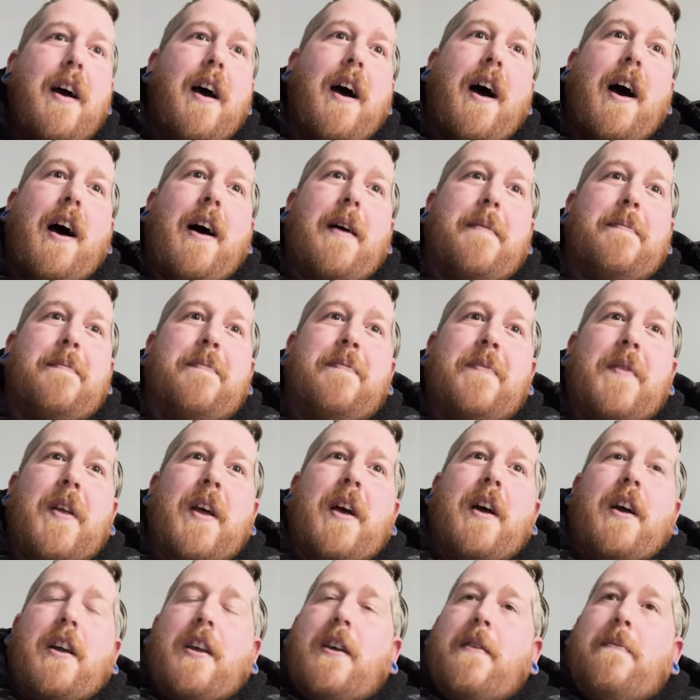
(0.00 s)
I
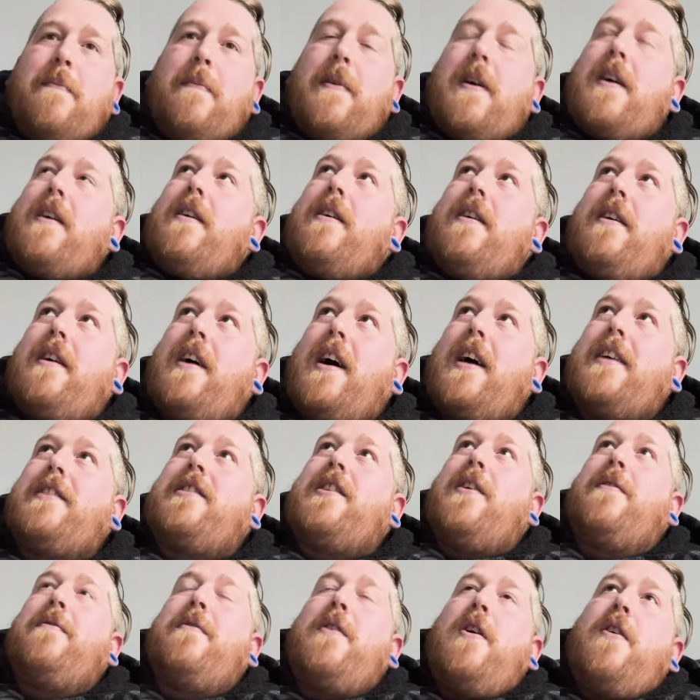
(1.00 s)

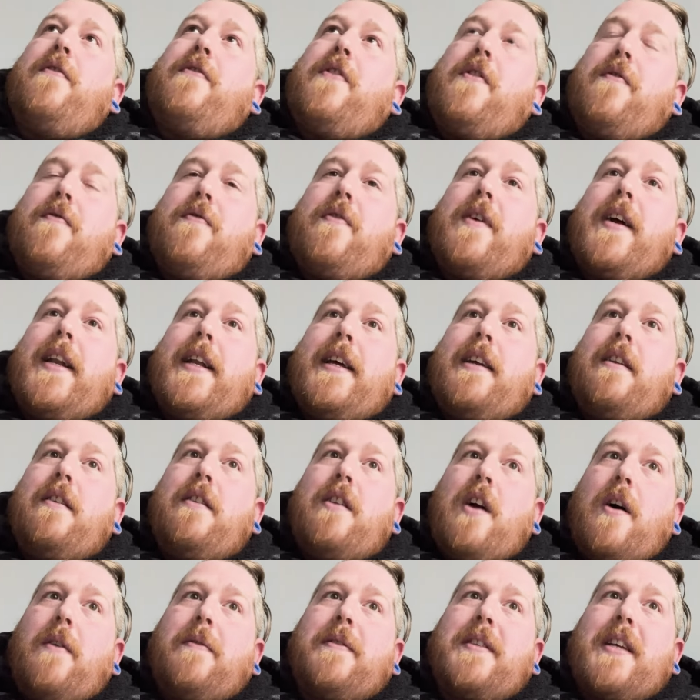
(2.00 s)
don't know if you've really
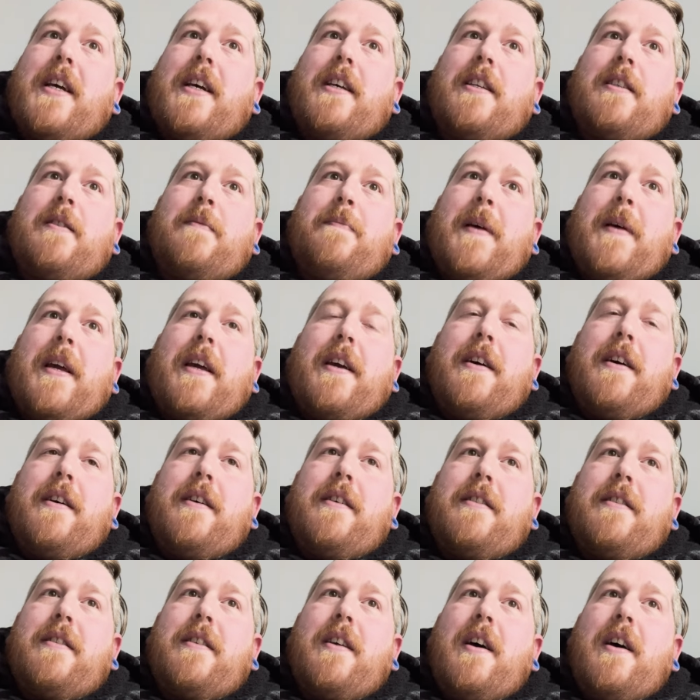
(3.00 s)
noticed,
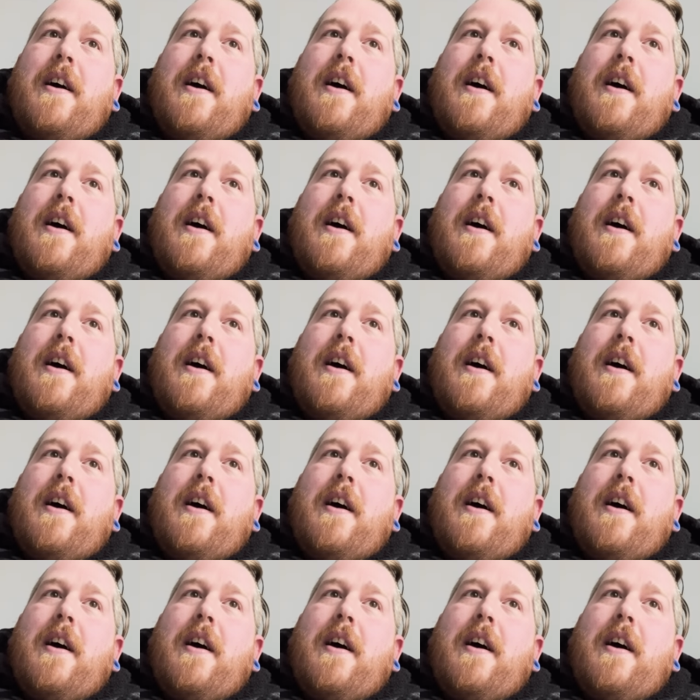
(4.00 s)
because,